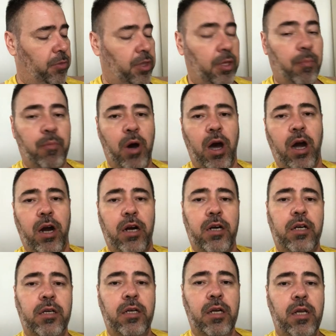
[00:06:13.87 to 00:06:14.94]

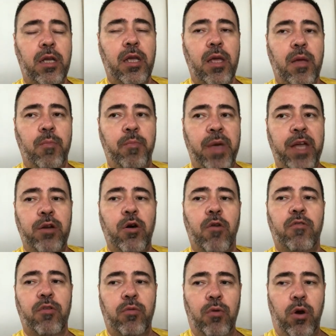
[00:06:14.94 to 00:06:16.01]
bar bend
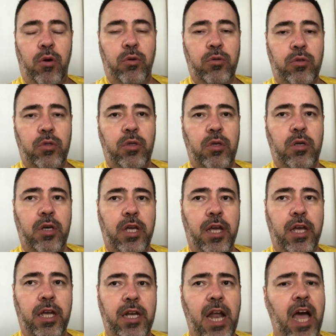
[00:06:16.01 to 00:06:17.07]
over rows.
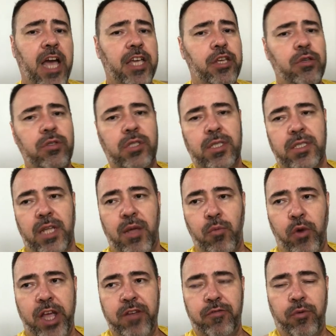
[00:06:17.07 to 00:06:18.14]
Okay. Now I used the same
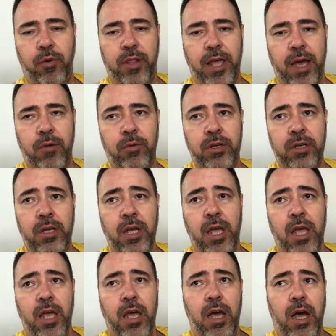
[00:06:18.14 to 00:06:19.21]
weight for that one
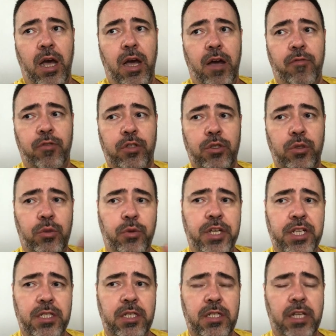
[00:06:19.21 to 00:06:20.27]
for 2
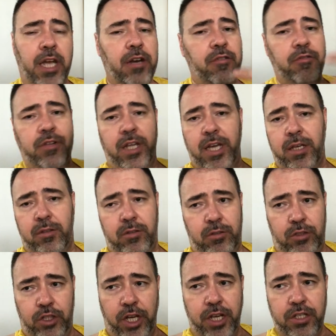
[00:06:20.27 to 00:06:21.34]
reasons. I didn't feel like
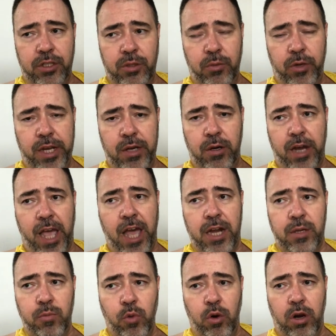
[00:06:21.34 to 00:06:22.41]
changing the weight or
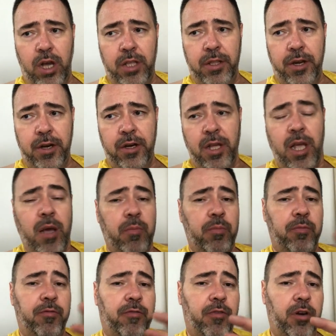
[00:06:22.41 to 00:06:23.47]
adding more on there.
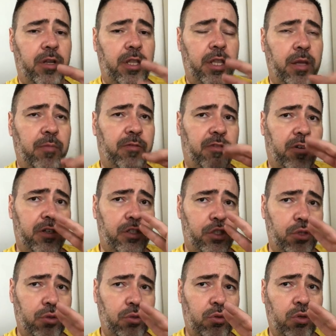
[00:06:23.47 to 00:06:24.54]
And then for
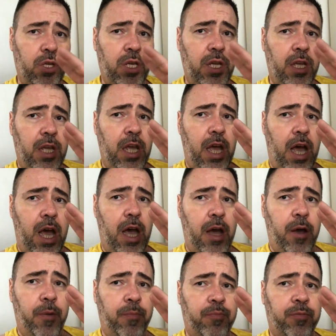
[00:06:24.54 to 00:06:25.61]
2,
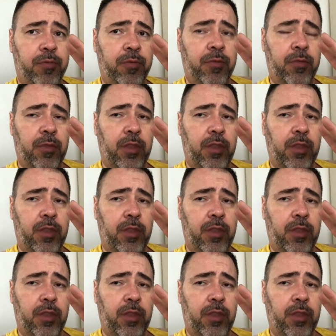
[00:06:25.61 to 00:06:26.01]
I'm